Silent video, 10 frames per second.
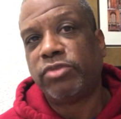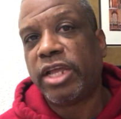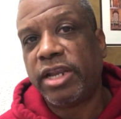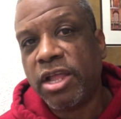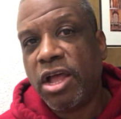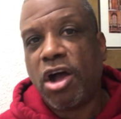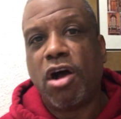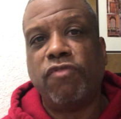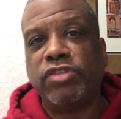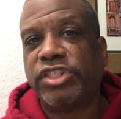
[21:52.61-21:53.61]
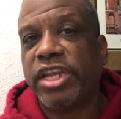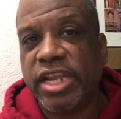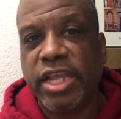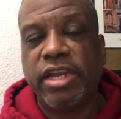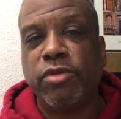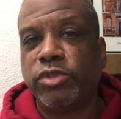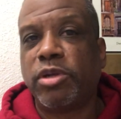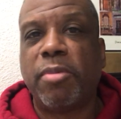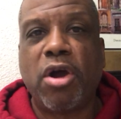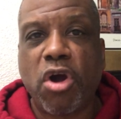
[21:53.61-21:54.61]
that all of a sudden hit and it was
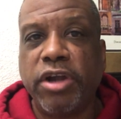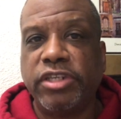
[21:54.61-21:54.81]
on my heart